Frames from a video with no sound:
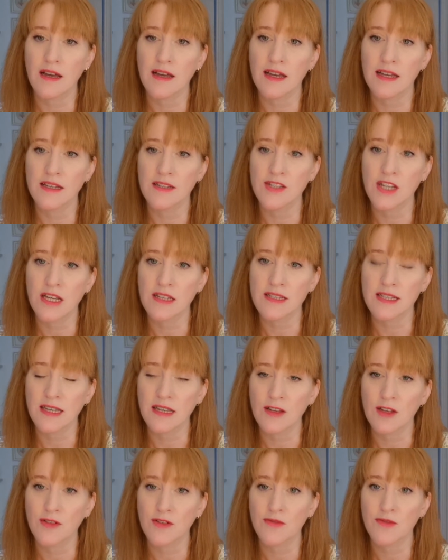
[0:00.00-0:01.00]

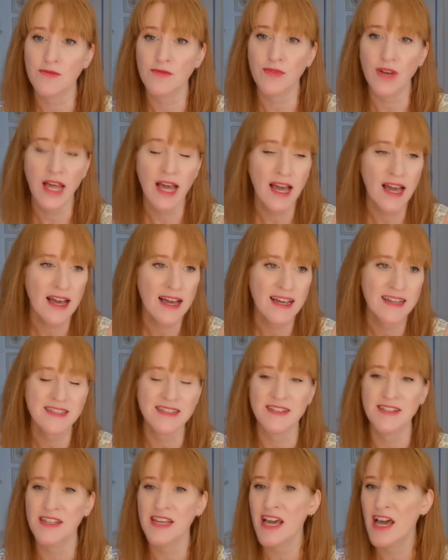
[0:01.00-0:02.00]
energetic flares
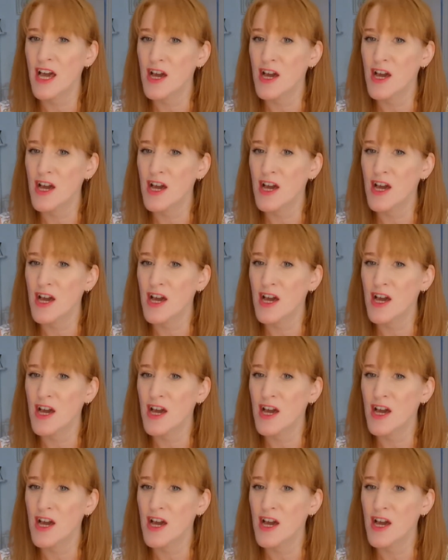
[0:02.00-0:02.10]
and